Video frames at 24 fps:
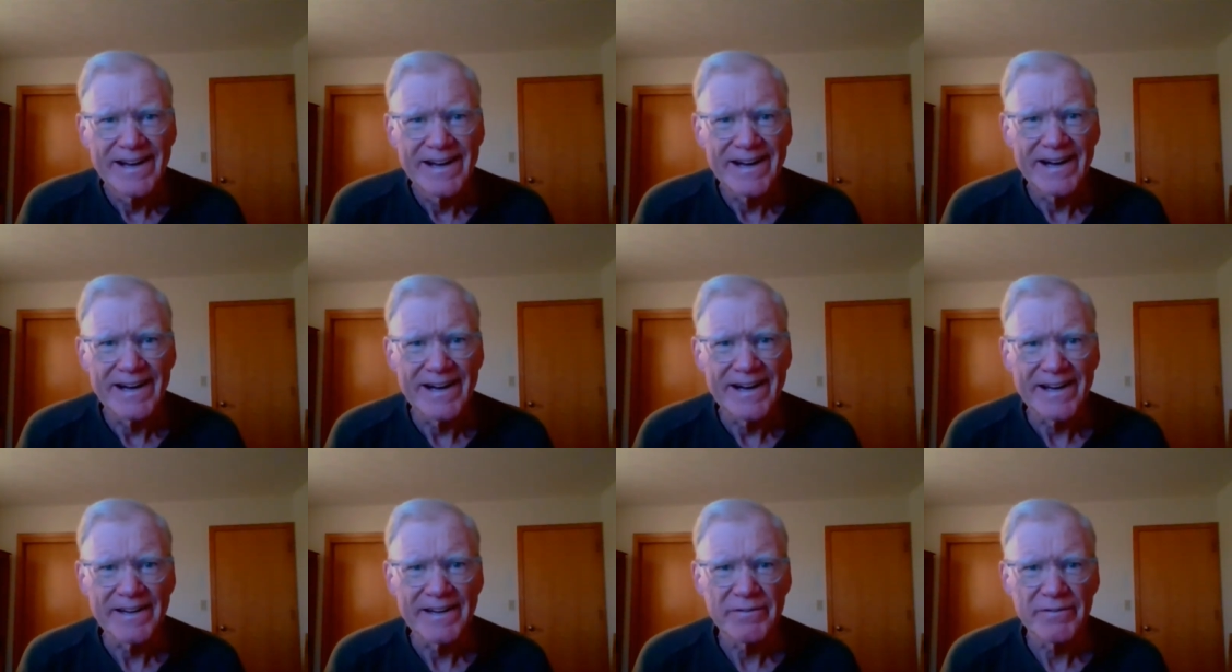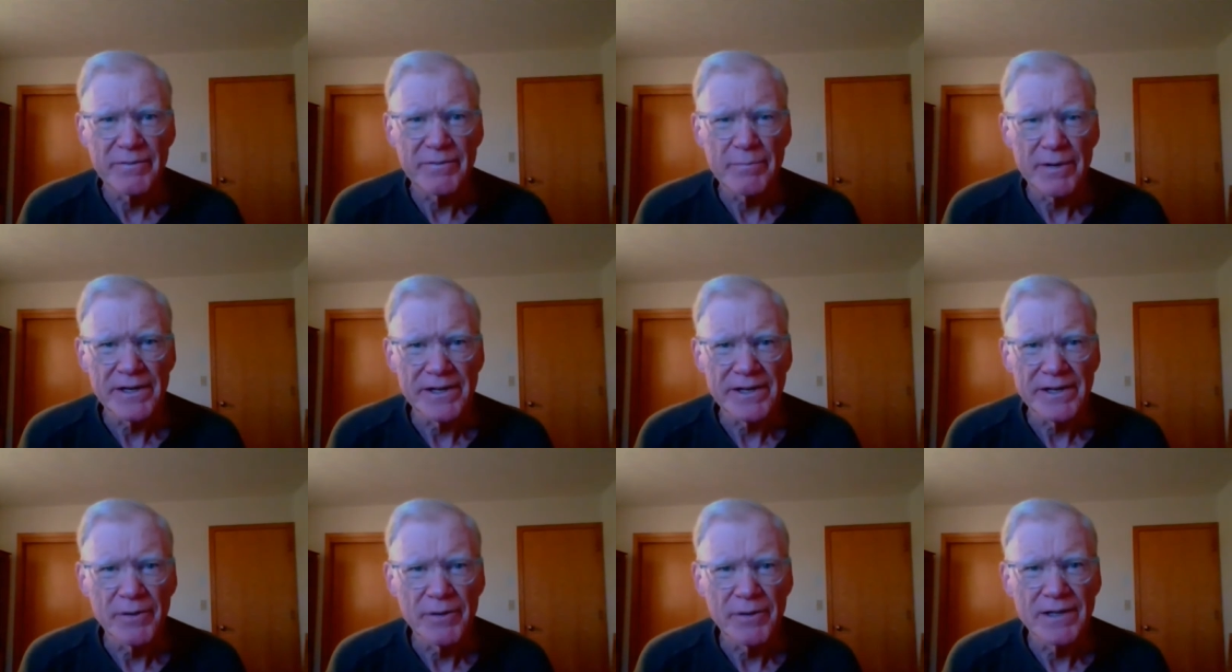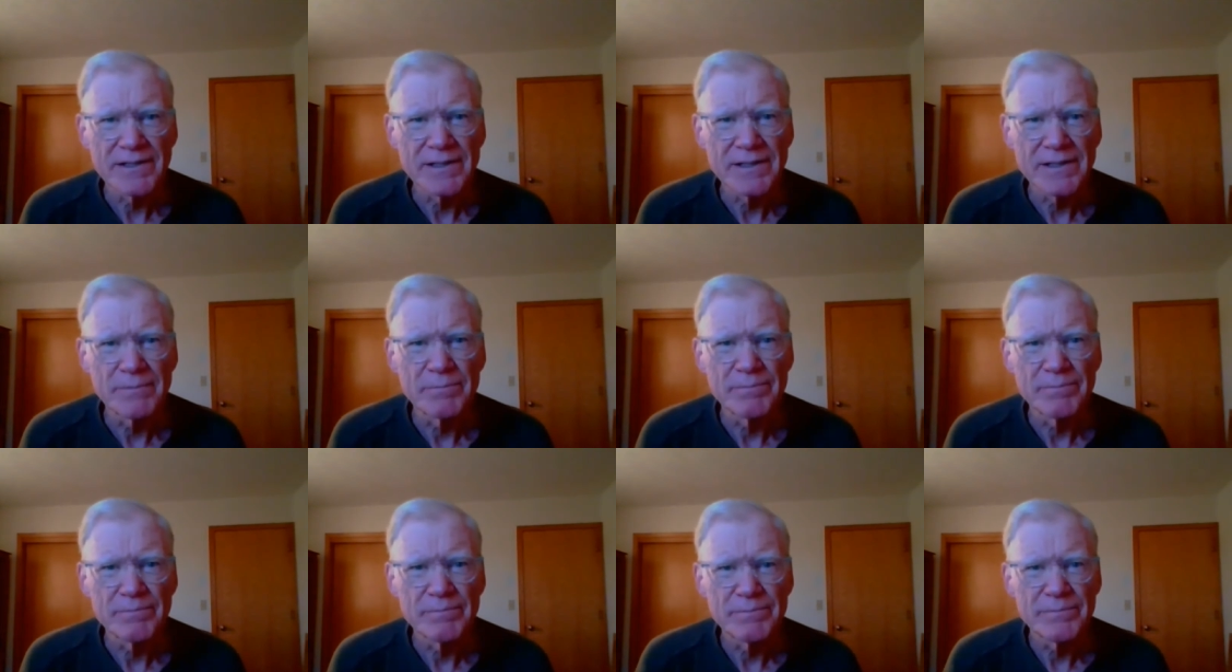Hi, everybody.
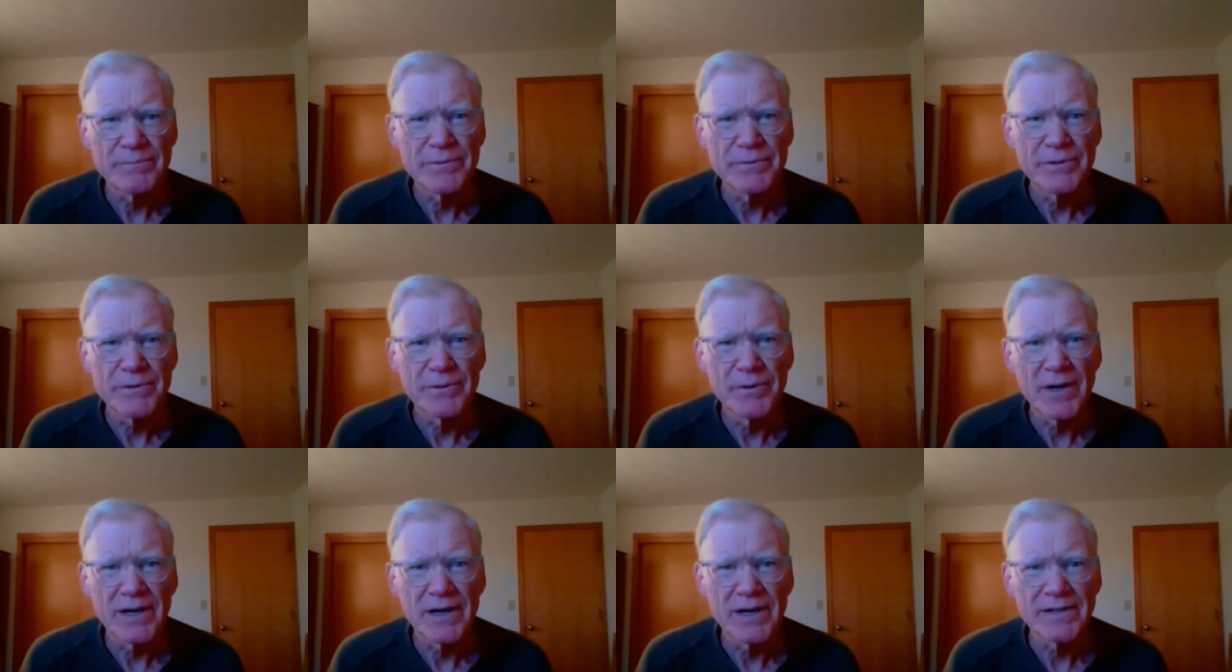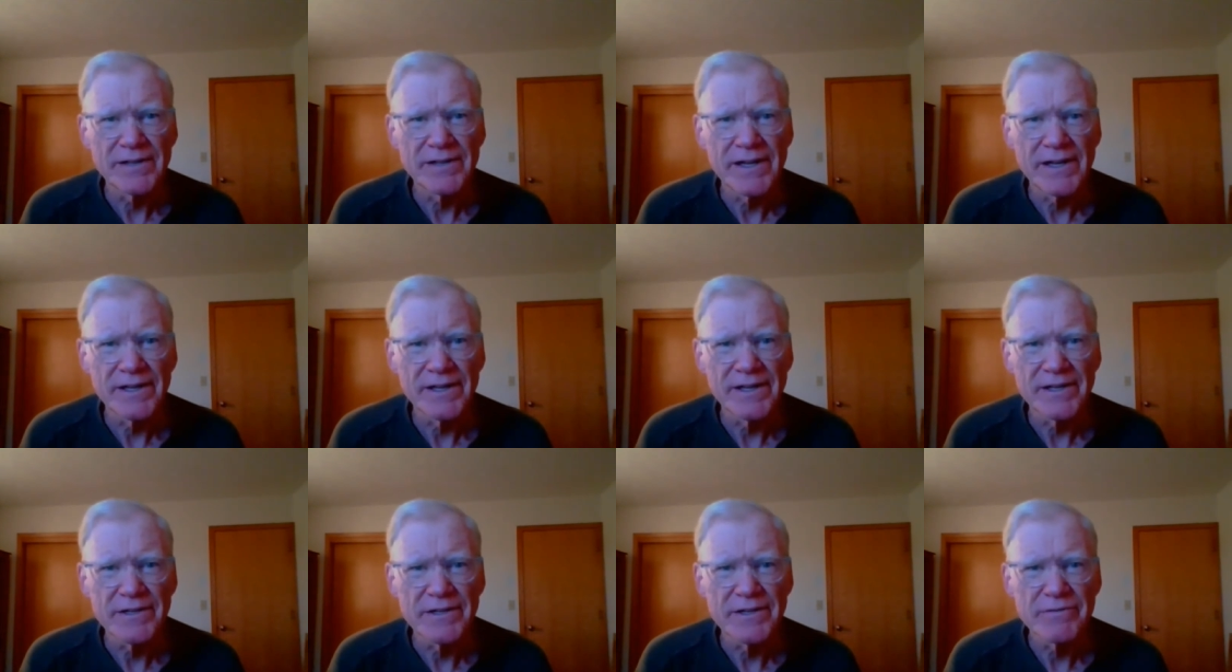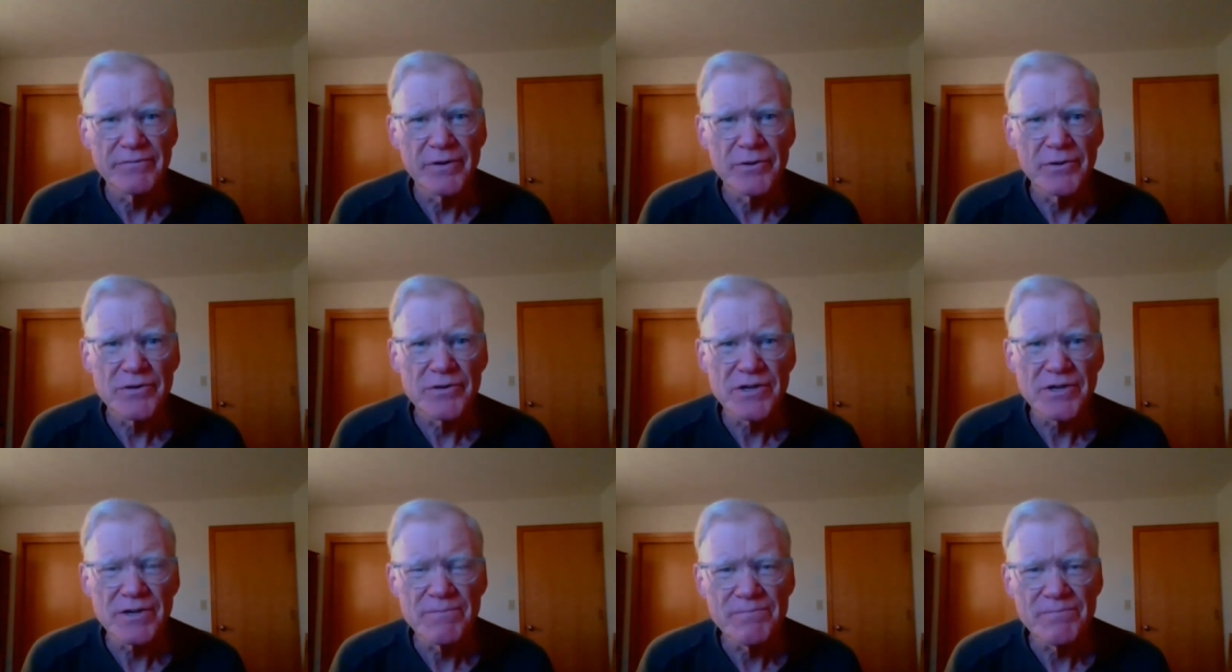Welcome to our daily
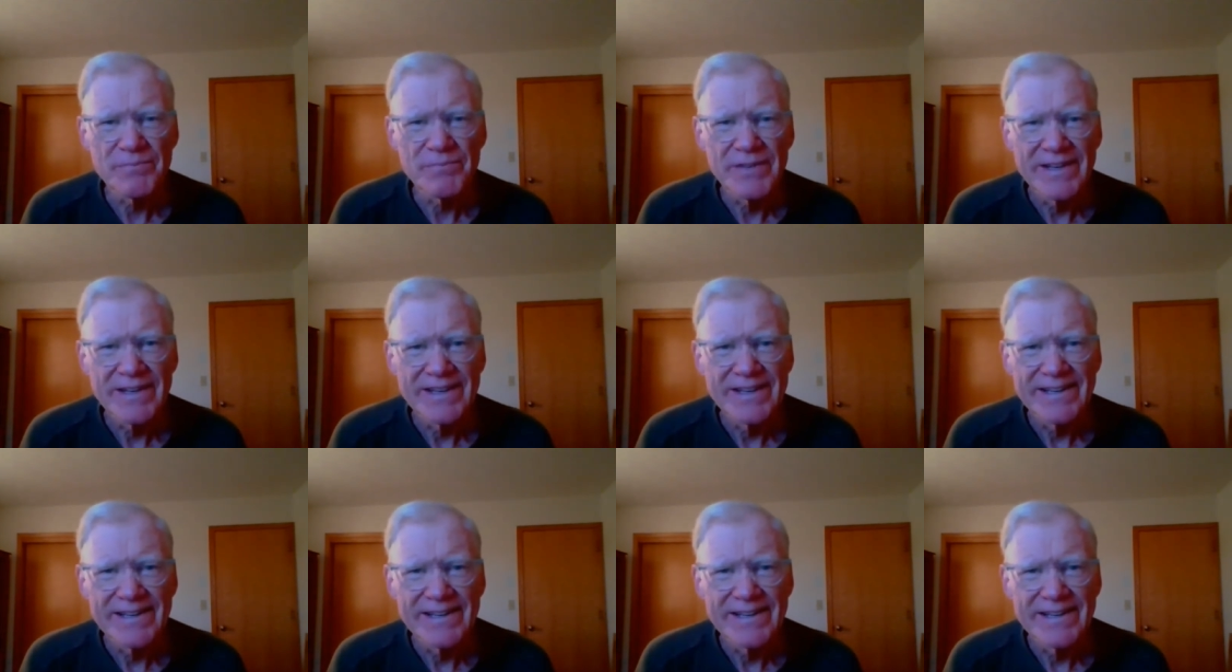devotion.